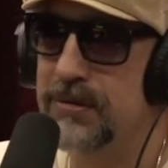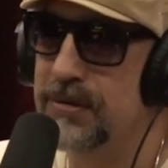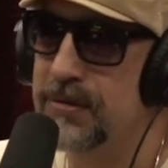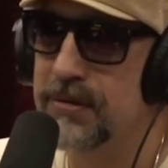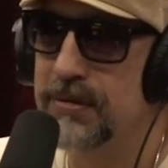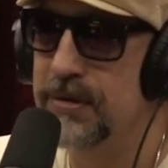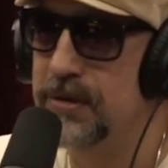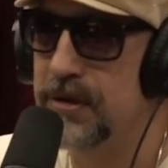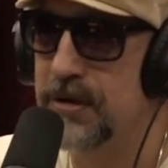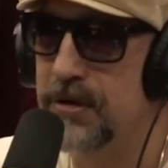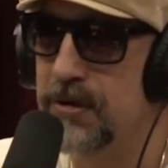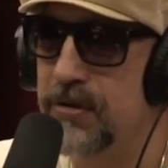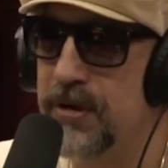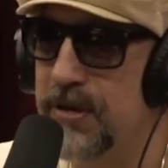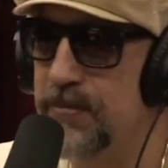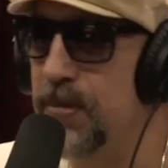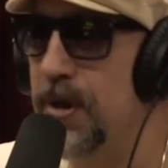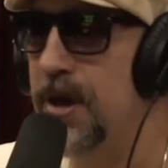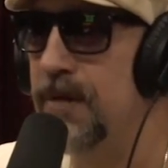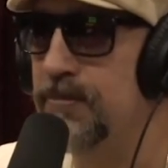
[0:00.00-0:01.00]
you know,
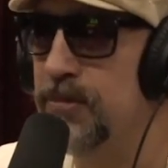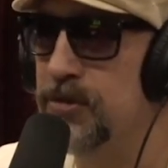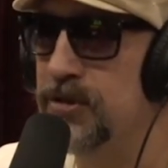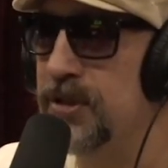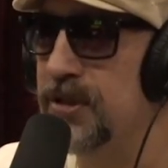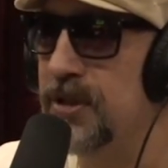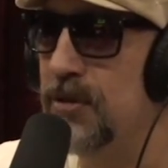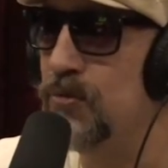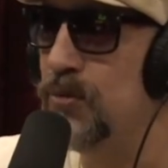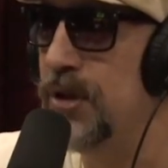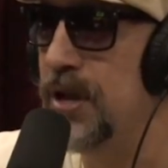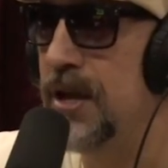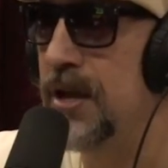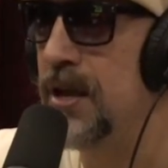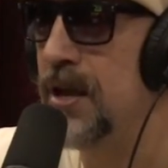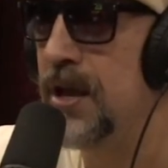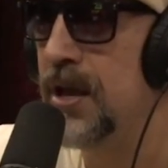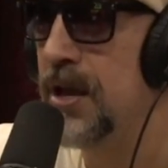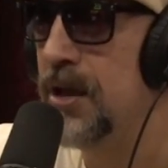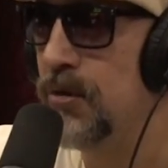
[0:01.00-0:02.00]
hip hop music that we
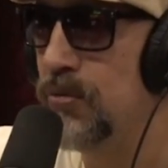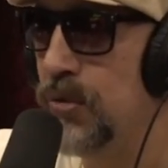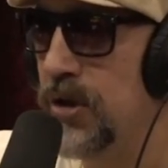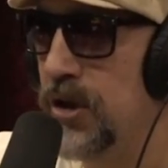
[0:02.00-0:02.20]
we